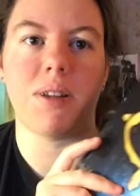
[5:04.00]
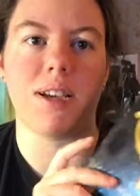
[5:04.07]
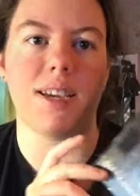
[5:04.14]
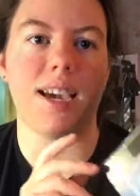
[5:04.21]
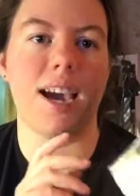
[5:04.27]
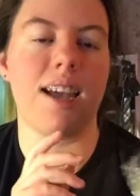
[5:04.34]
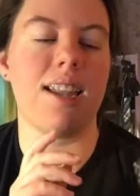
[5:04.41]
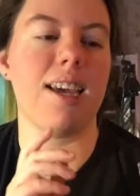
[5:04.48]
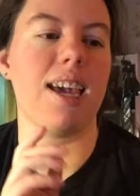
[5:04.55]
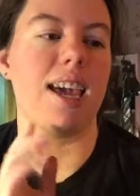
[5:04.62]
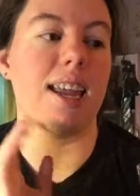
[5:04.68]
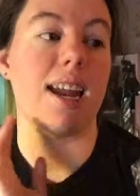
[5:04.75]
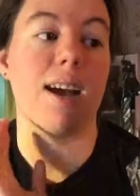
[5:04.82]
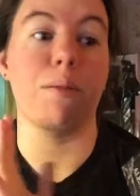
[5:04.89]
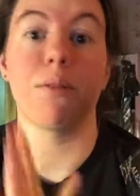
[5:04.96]
NetGalley,
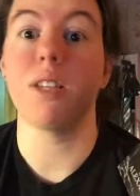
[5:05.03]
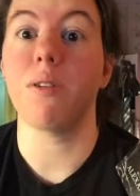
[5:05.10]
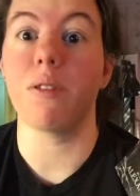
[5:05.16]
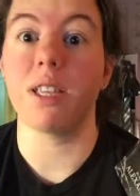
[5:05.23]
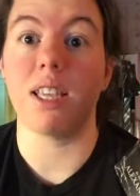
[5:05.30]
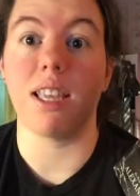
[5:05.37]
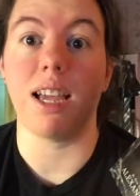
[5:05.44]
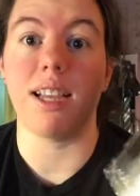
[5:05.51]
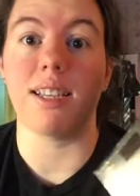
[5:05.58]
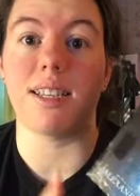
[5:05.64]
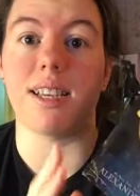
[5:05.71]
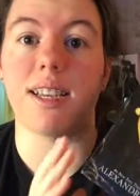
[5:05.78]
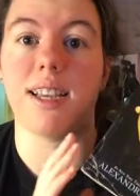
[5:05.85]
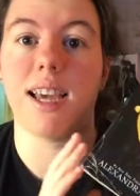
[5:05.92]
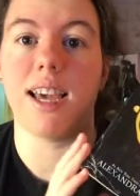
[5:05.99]
and I really, really liked
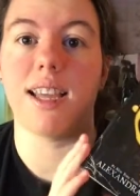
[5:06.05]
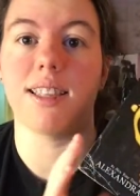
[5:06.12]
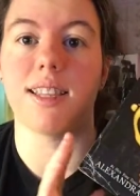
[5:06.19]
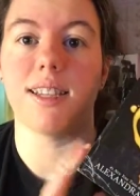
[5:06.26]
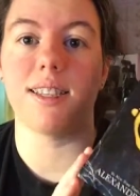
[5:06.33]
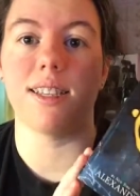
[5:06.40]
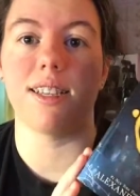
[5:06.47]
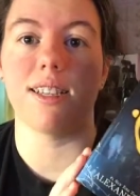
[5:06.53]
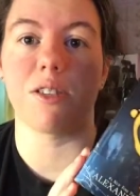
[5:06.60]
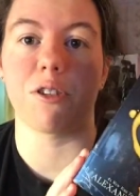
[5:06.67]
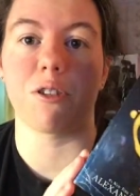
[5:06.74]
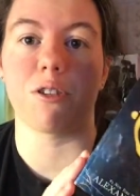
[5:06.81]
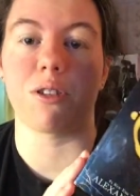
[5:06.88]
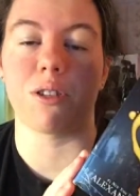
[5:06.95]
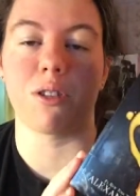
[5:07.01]
it. And this is
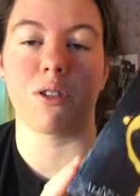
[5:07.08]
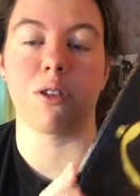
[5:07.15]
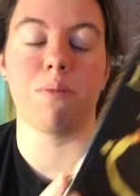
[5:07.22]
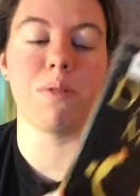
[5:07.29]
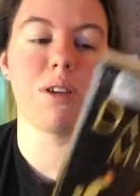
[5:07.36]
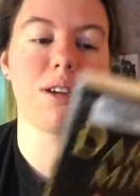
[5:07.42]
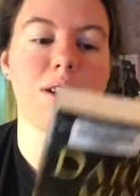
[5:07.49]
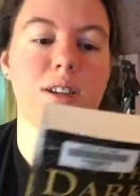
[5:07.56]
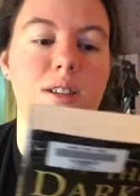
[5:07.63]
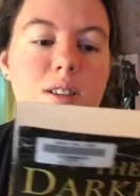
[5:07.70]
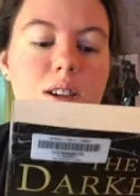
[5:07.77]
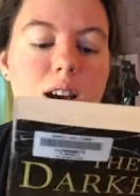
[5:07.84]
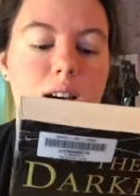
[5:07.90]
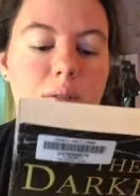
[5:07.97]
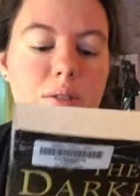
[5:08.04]
her dystopian
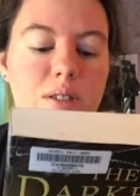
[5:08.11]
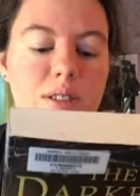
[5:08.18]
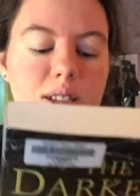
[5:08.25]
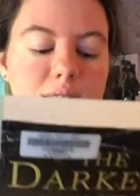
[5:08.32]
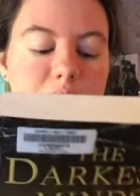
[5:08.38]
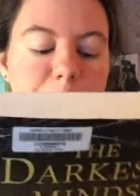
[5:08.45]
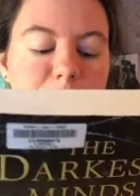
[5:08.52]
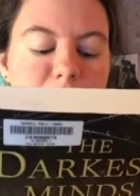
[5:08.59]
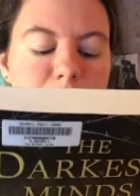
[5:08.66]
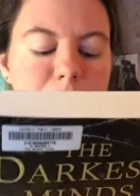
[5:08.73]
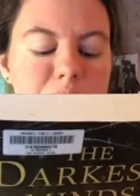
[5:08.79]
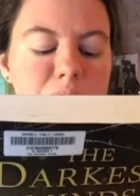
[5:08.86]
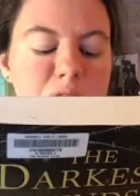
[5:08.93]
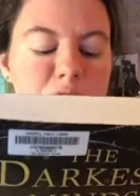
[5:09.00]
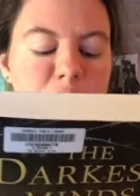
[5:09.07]
novel. I believe
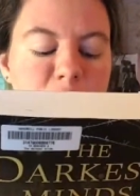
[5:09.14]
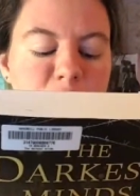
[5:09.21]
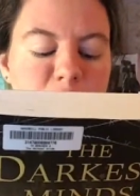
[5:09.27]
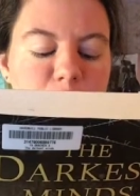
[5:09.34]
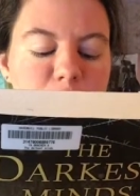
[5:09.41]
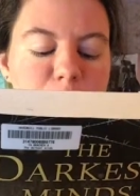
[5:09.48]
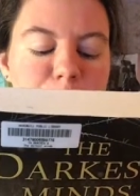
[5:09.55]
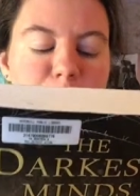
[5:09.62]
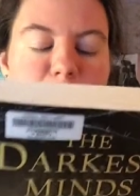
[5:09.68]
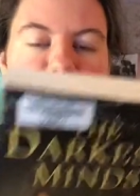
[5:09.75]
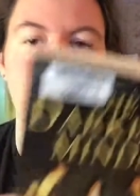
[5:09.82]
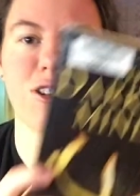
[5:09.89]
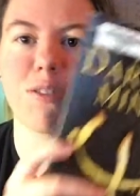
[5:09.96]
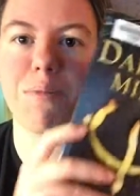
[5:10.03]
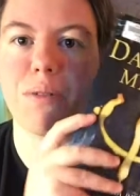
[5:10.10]
this was her first book.
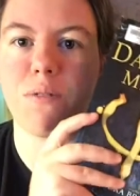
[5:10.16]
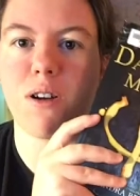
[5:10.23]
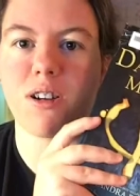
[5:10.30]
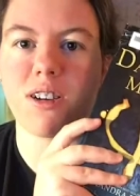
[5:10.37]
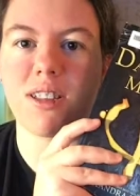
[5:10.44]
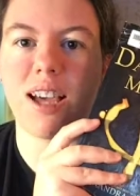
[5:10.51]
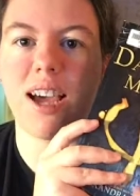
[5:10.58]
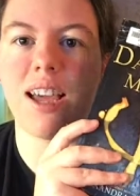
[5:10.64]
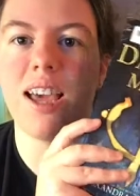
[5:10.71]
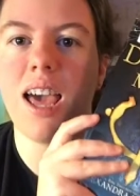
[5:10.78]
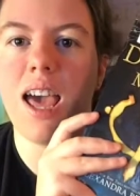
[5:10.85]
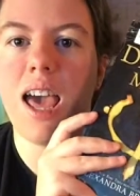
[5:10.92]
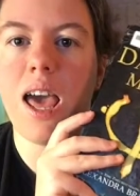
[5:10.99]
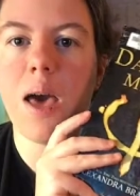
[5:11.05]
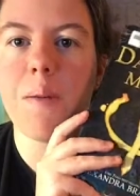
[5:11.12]
I could be wrong on that.
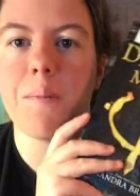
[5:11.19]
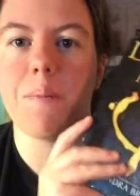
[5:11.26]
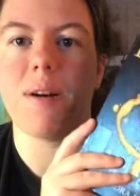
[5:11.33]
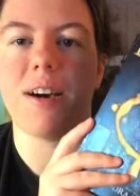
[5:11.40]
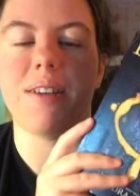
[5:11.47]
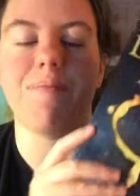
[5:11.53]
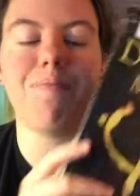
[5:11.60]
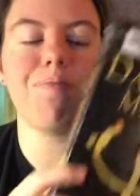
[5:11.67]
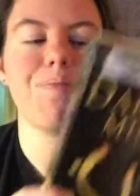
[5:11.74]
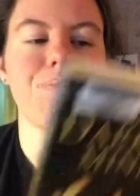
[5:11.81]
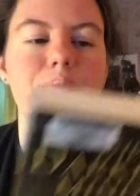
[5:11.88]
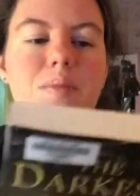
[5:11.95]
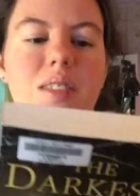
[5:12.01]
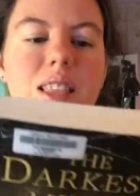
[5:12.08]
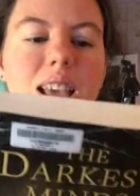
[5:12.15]
But
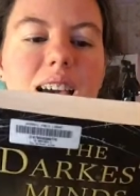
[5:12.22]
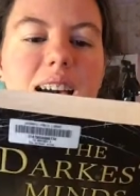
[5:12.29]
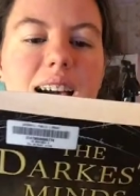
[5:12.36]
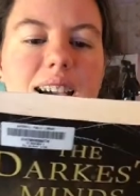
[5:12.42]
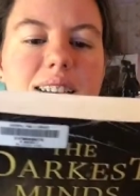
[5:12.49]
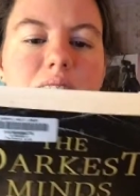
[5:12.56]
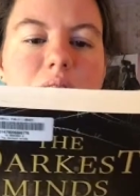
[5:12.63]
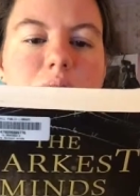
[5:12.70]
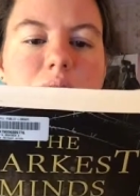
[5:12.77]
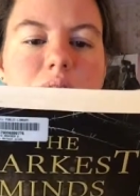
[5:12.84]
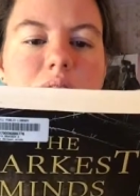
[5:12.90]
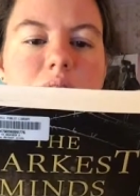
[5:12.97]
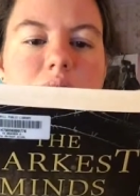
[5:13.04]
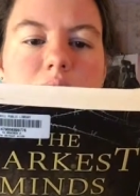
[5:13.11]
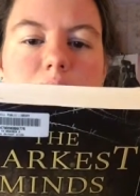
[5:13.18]
I know
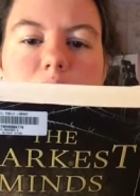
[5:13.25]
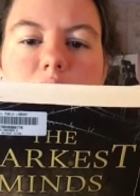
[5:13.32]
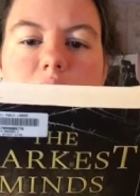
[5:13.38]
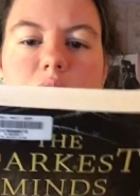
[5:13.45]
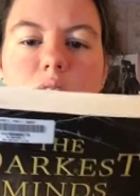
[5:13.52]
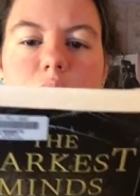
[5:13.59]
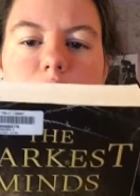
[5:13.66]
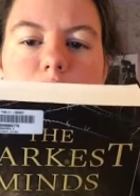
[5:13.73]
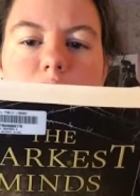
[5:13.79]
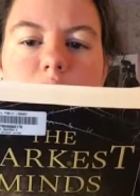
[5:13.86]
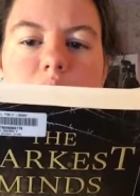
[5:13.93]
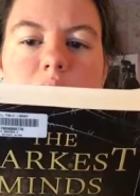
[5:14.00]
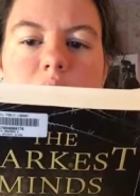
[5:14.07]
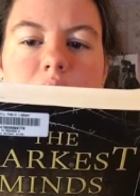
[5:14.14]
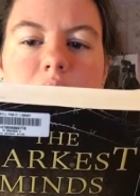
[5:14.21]
this follows
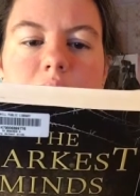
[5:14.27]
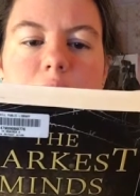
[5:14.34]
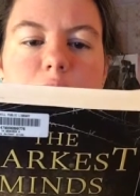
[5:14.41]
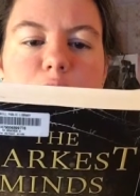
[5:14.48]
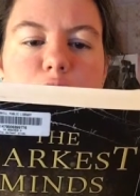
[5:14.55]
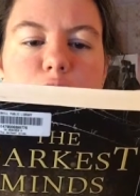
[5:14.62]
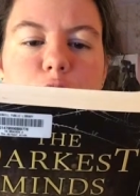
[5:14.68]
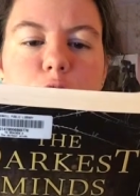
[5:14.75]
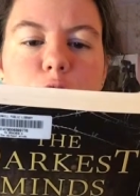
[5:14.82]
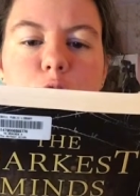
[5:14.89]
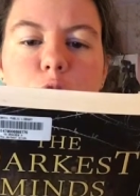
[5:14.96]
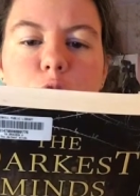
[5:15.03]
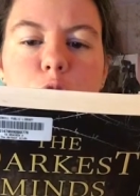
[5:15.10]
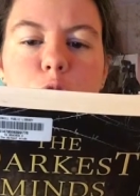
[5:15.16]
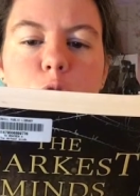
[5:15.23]

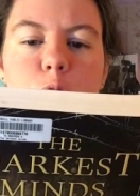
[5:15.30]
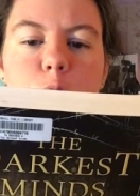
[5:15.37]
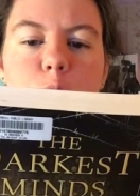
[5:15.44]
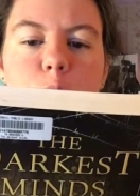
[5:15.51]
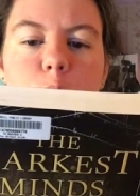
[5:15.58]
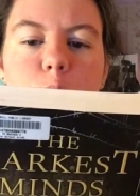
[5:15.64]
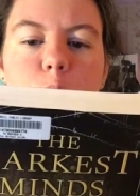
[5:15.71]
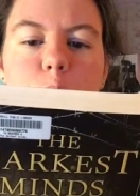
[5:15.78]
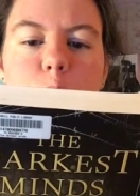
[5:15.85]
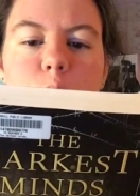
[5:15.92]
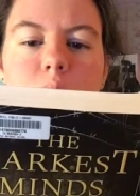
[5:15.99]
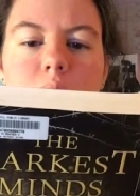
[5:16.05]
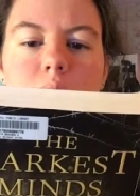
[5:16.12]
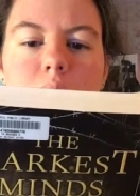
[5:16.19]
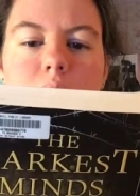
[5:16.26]
characters who,
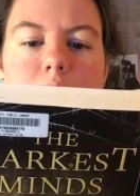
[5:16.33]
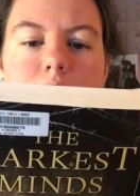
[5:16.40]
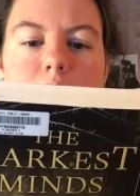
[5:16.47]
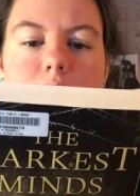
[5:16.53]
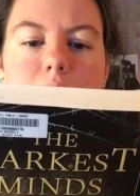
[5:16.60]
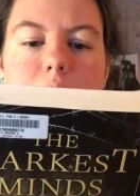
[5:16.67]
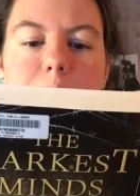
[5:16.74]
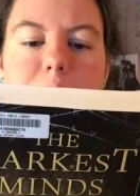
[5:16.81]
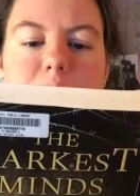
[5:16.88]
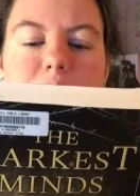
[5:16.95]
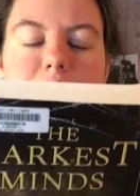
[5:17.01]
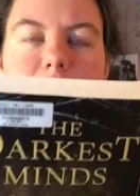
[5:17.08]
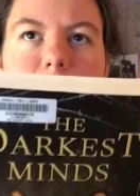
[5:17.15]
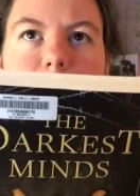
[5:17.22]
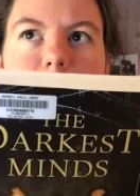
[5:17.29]
I
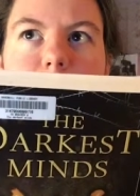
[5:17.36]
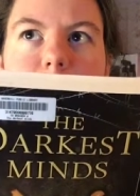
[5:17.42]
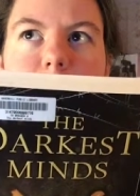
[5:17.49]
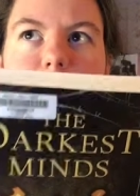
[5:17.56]
believe,